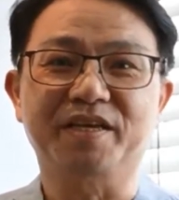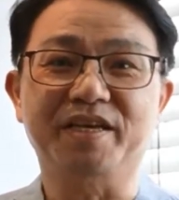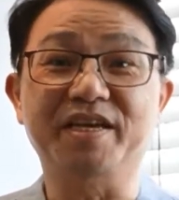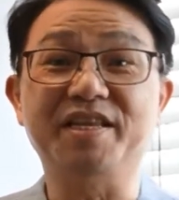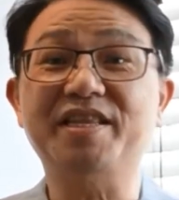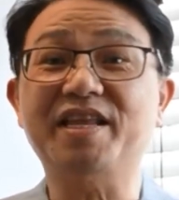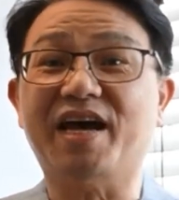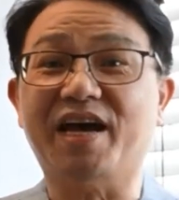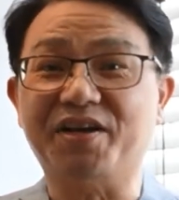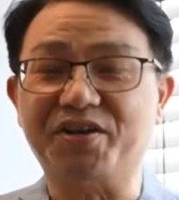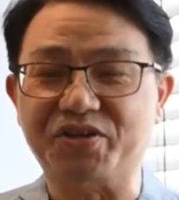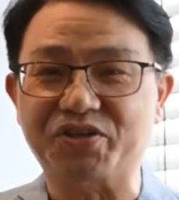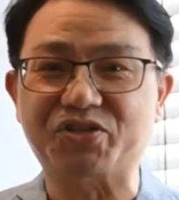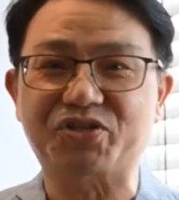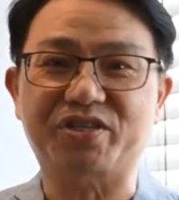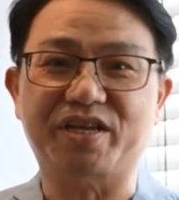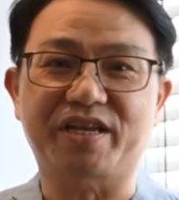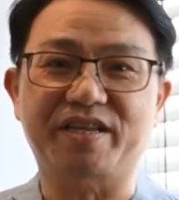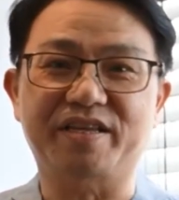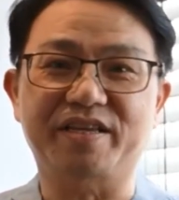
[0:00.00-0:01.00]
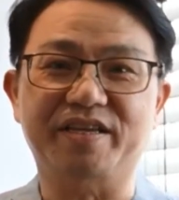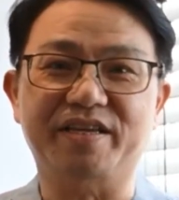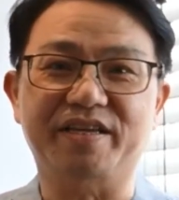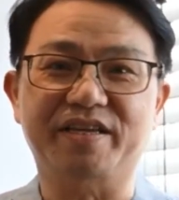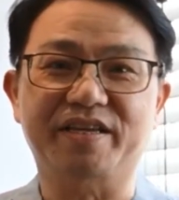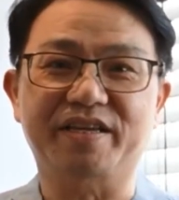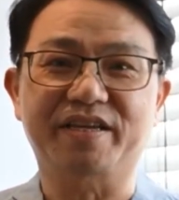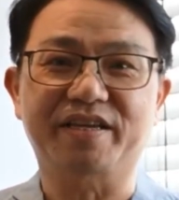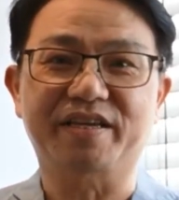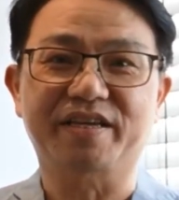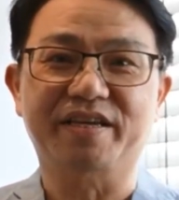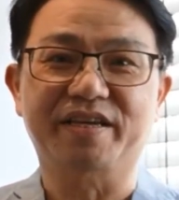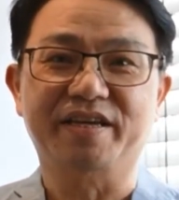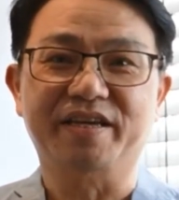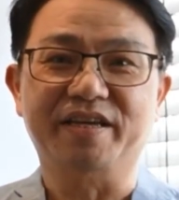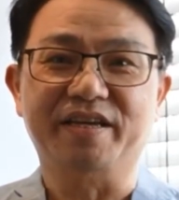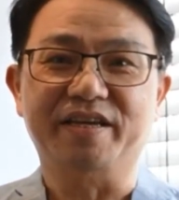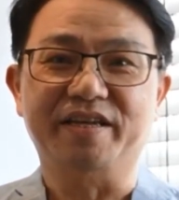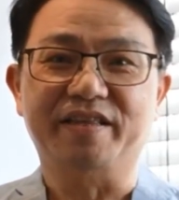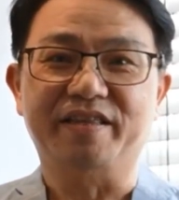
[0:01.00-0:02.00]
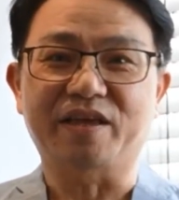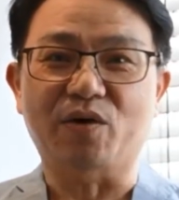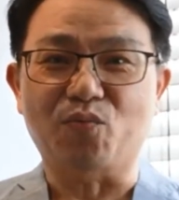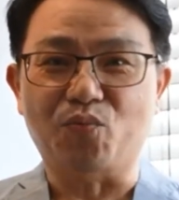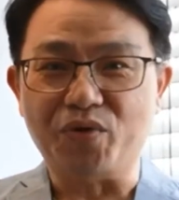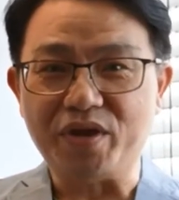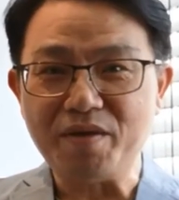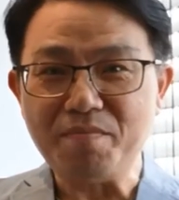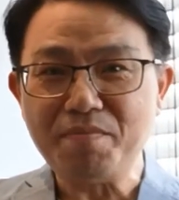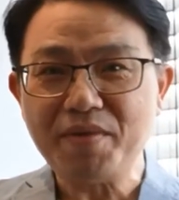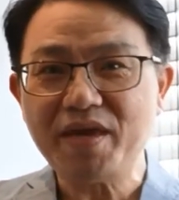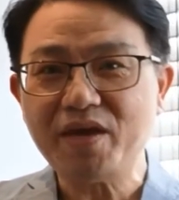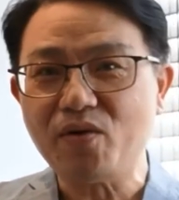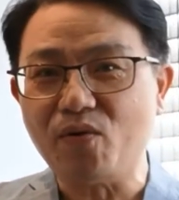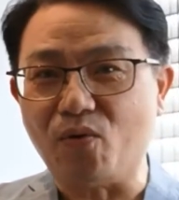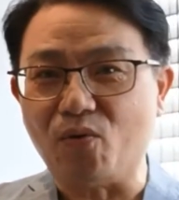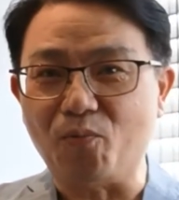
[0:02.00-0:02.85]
in understanding, that we may